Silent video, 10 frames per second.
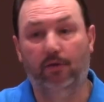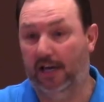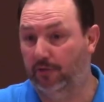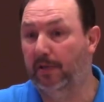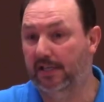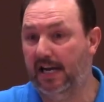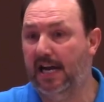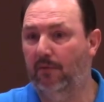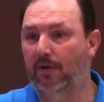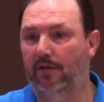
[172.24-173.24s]
You had to spend
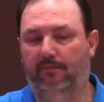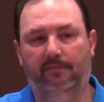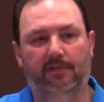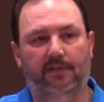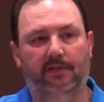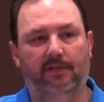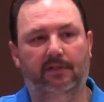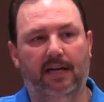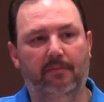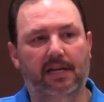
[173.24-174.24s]
time with them.
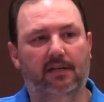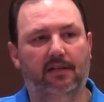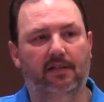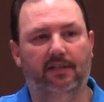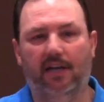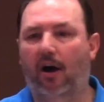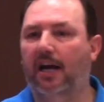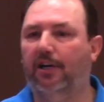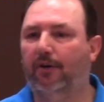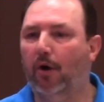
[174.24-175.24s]
Amen? Y'all
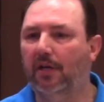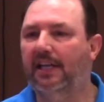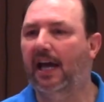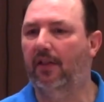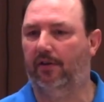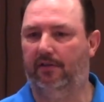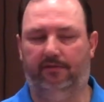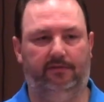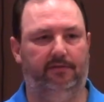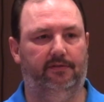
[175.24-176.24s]
had to grow together,
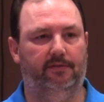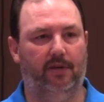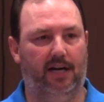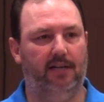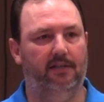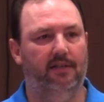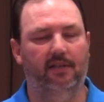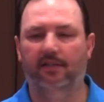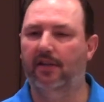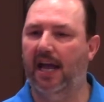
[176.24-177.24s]
right?
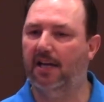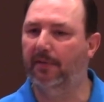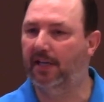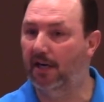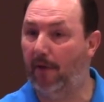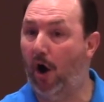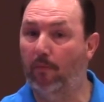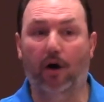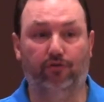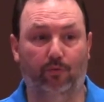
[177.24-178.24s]
You had to become
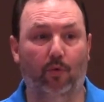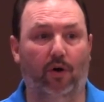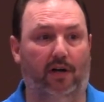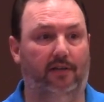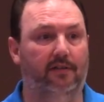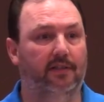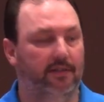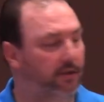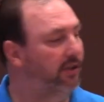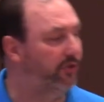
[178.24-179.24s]
almost one.
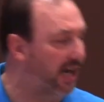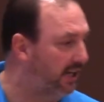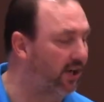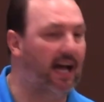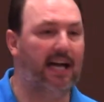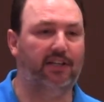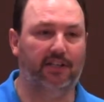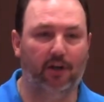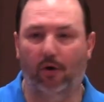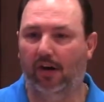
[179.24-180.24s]
You could think alike,
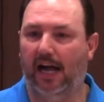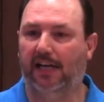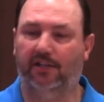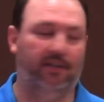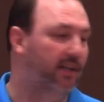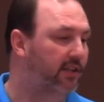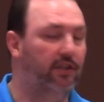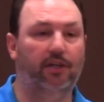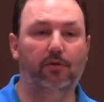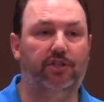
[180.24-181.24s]
you know alike, you,
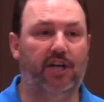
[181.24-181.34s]
you do the